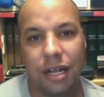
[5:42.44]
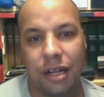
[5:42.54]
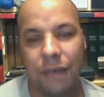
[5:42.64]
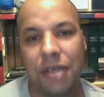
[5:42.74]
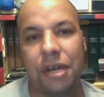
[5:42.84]

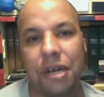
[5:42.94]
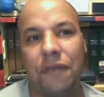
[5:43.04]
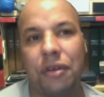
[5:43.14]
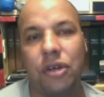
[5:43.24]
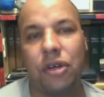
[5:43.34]
Now imagine
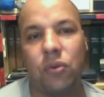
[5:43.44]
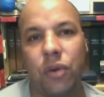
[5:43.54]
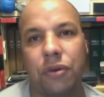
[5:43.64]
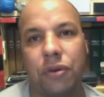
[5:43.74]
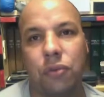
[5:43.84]
if you took
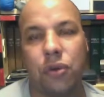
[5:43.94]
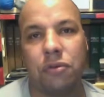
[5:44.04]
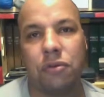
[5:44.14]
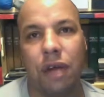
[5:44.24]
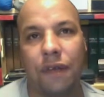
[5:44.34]
World of
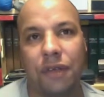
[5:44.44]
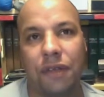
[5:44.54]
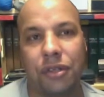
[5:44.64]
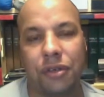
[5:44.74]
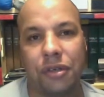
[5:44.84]
Warcraft
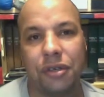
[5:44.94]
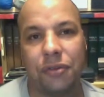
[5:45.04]
and took